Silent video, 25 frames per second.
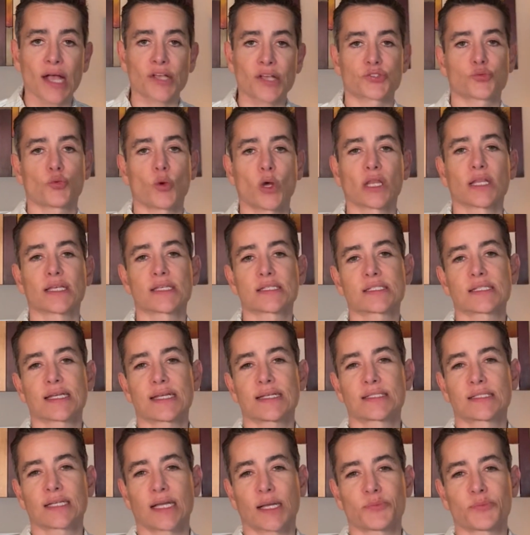as well as
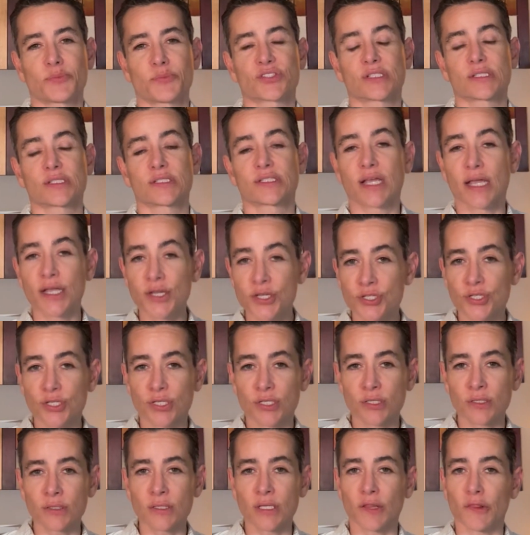daytime
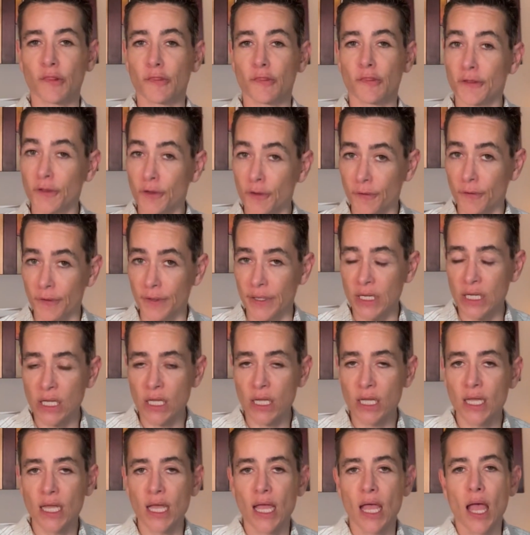sedation in
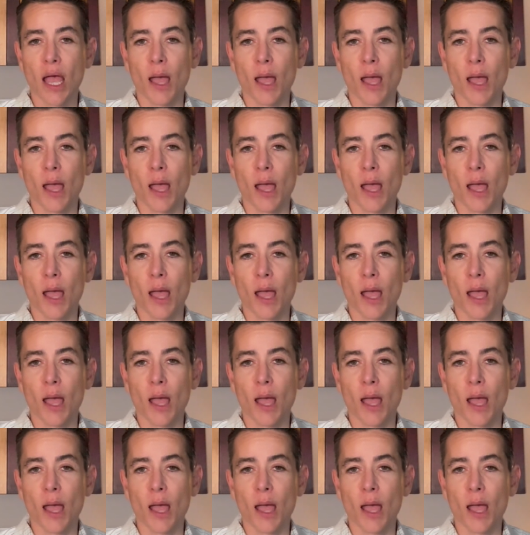theory.